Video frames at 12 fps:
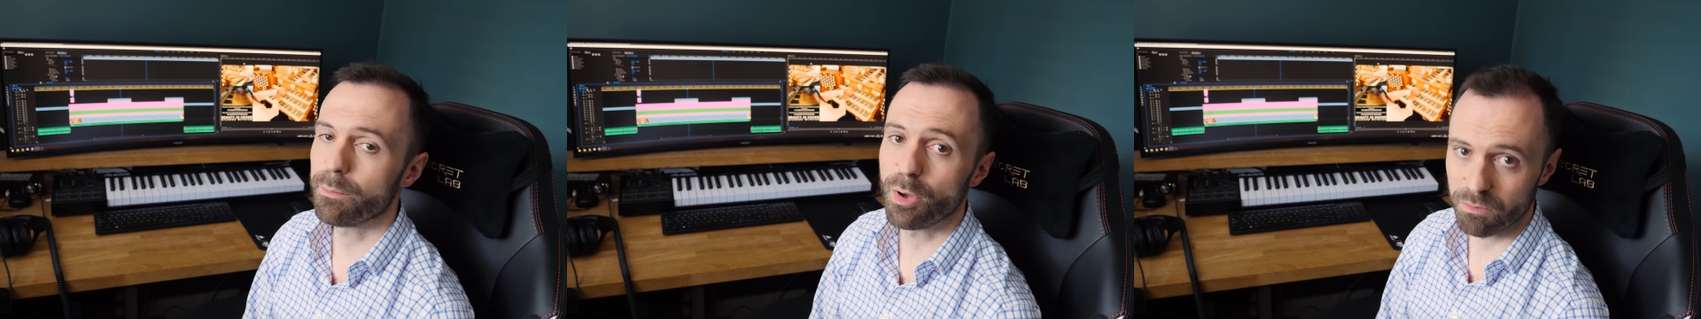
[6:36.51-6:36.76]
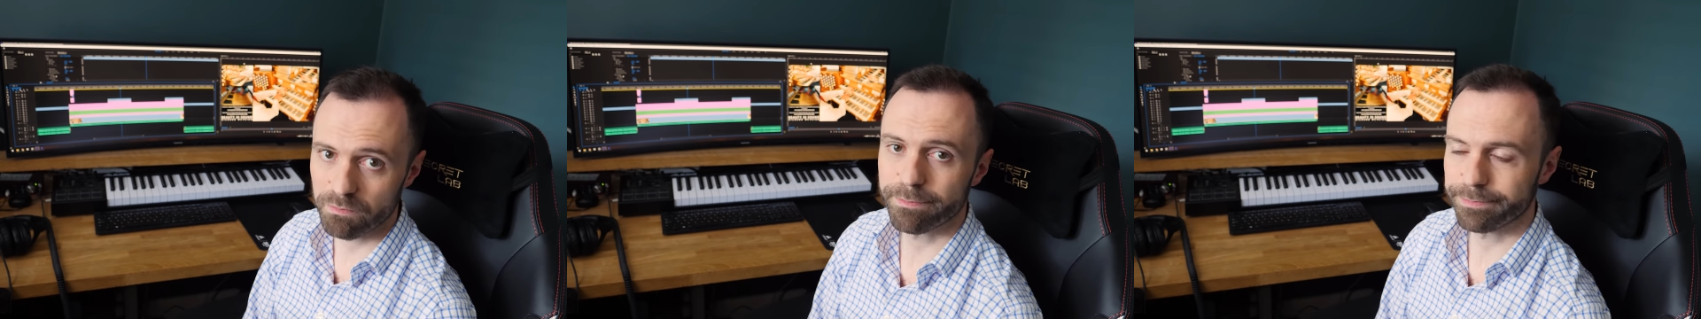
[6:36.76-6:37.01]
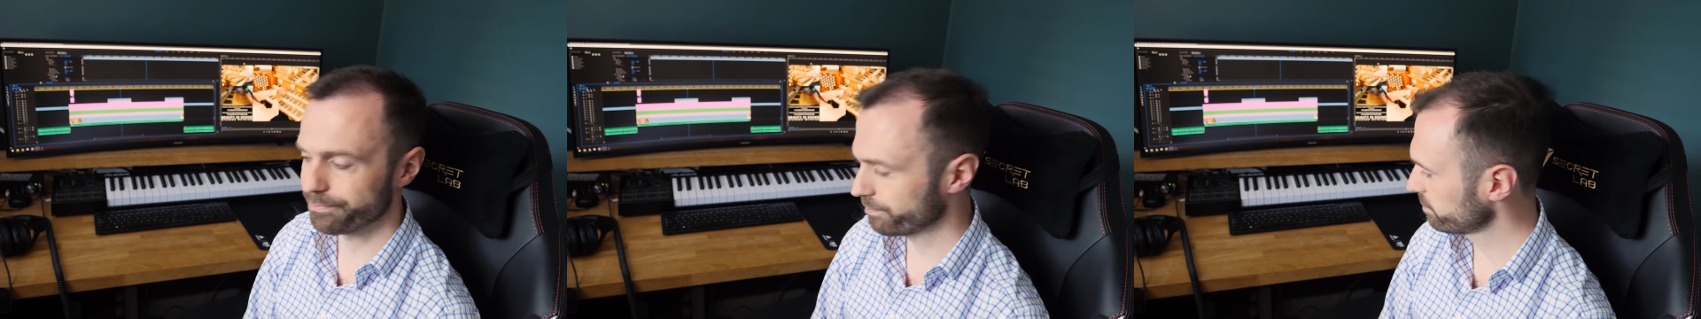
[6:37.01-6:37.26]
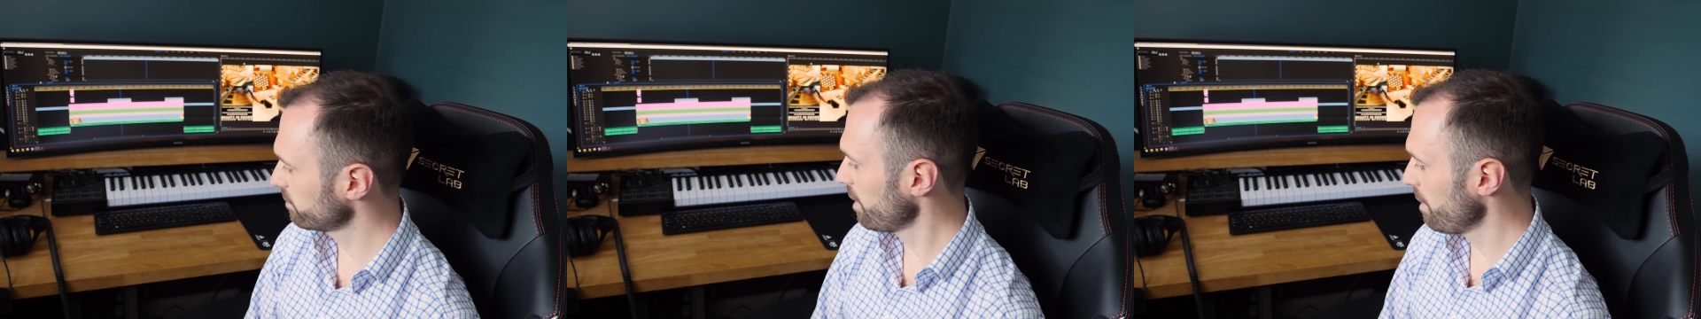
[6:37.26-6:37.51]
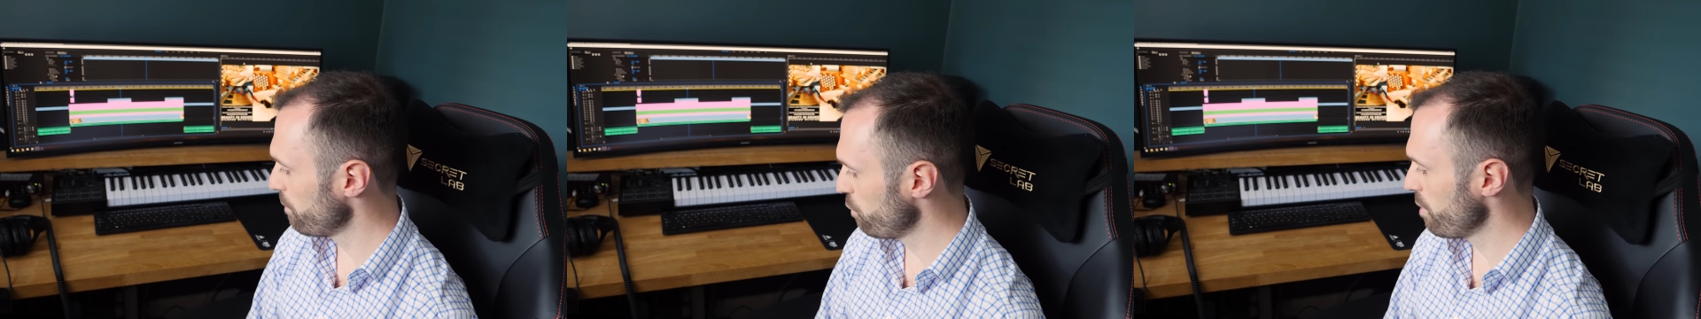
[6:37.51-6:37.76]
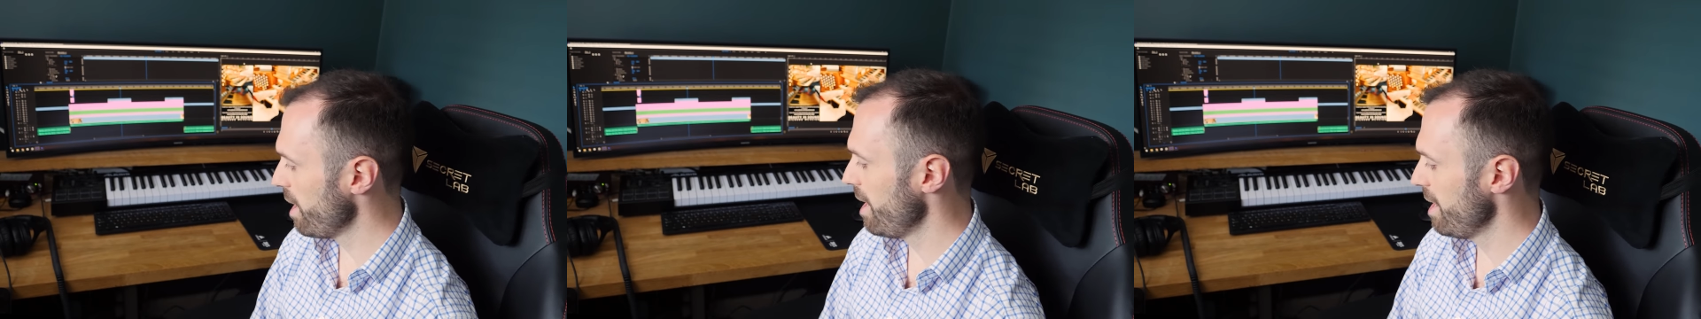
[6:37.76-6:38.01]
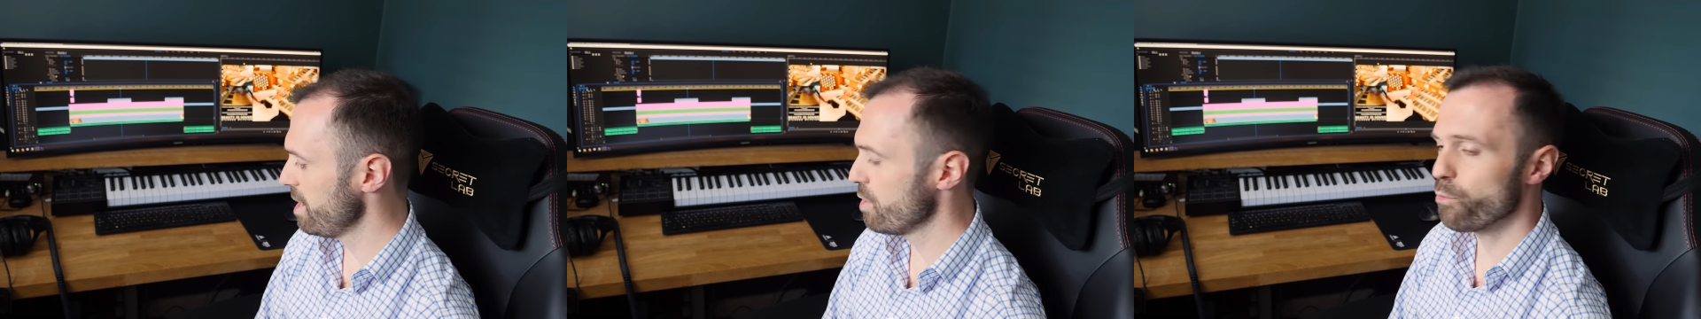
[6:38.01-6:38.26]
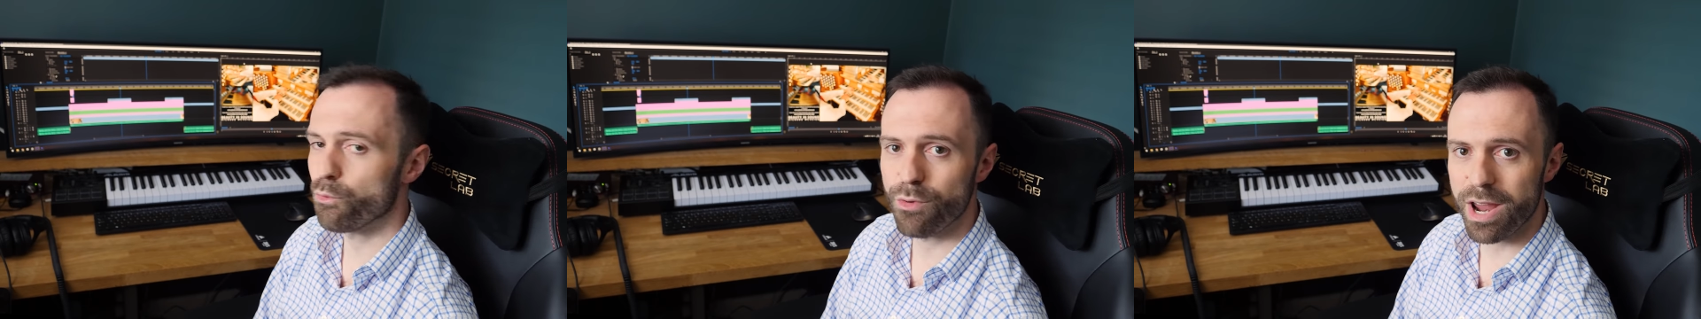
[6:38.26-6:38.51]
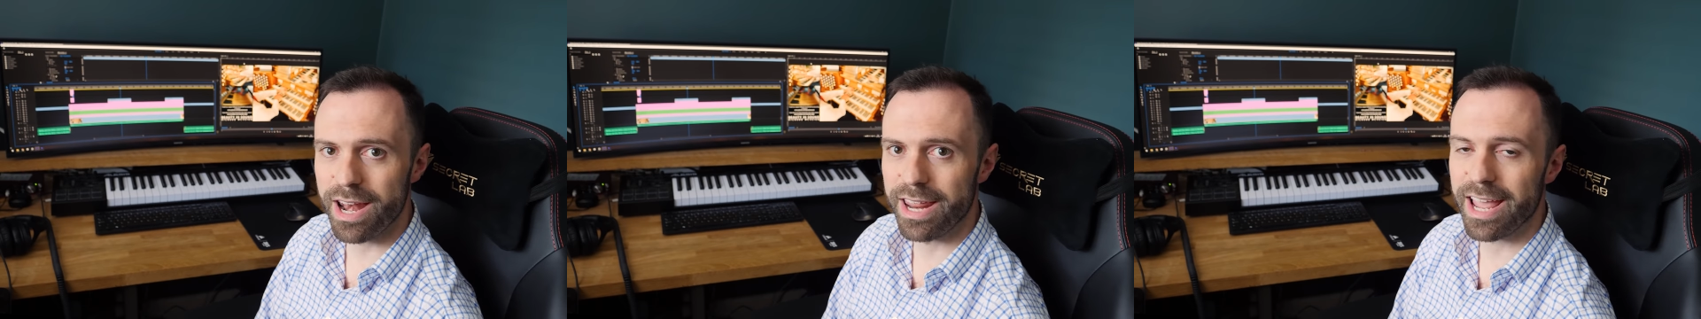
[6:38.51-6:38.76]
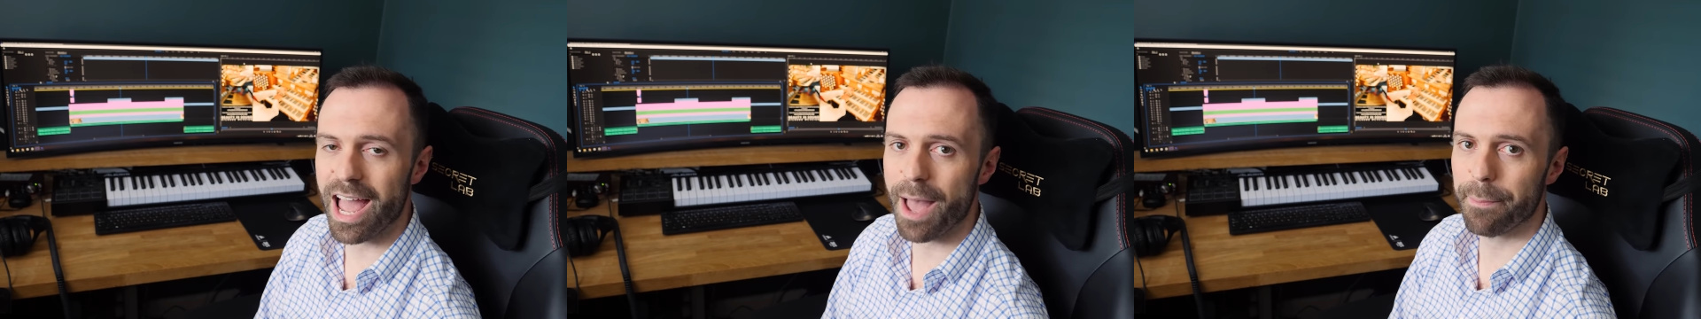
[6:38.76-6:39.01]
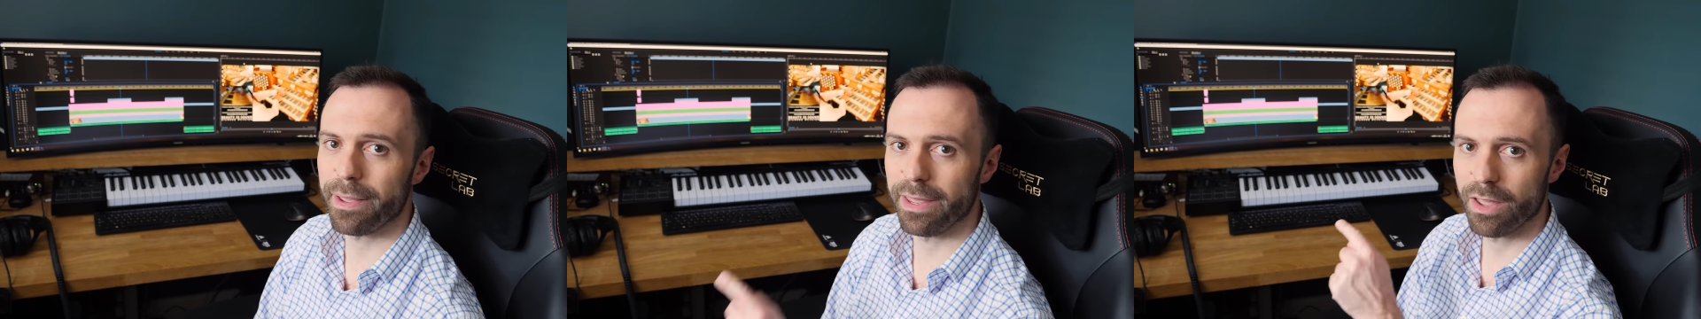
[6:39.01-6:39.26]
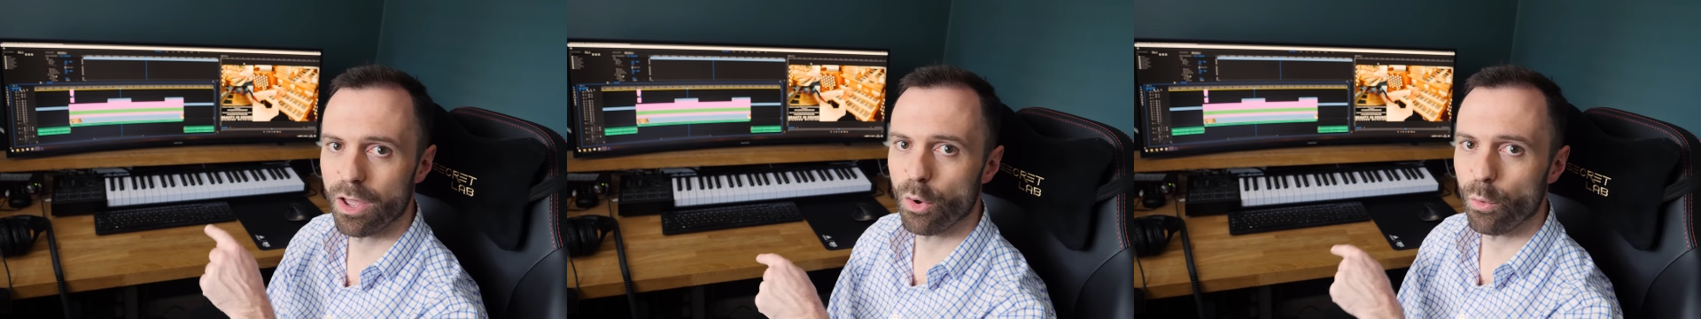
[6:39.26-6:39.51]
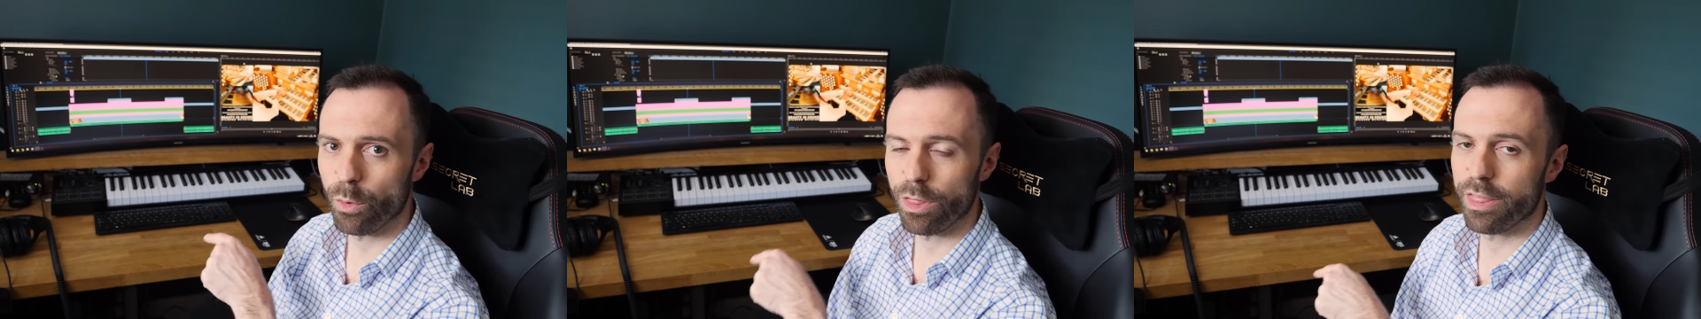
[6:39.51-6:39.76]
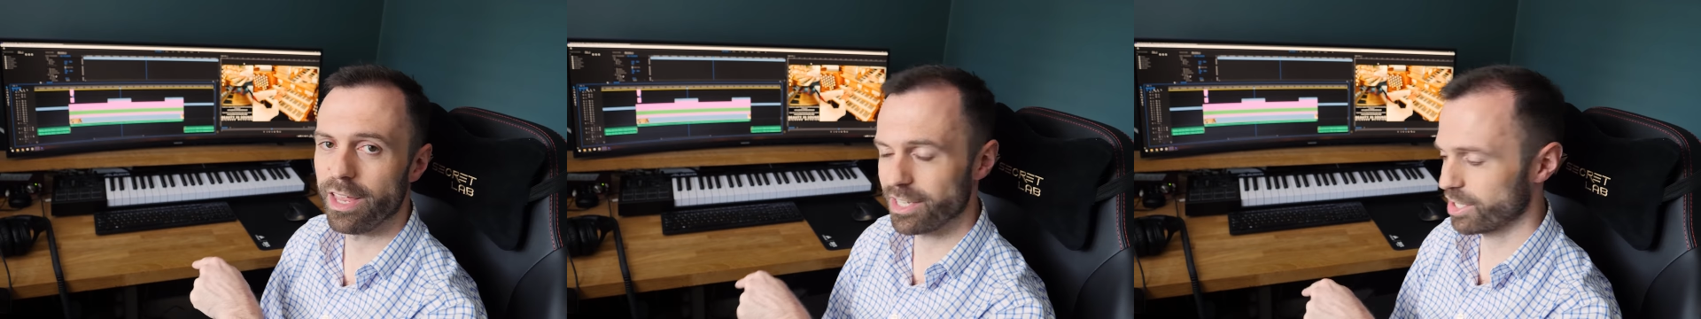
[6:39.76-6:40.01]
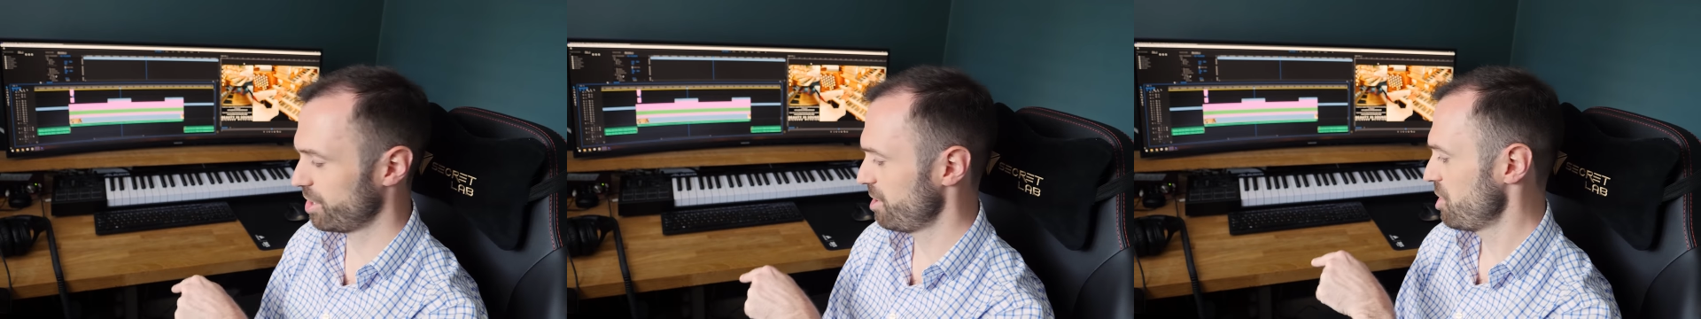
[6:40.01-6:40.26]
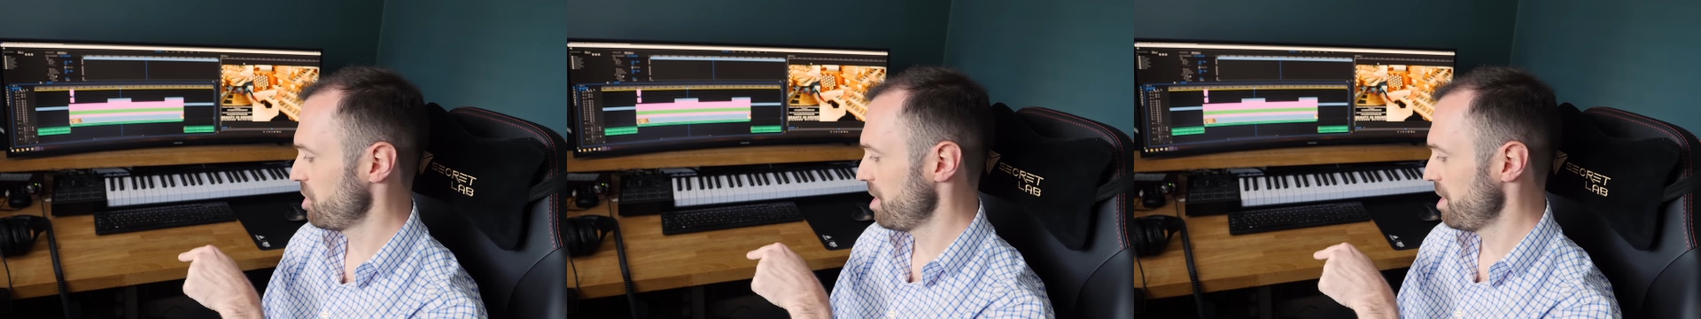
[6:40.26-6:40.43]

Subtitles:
But really, really happy with this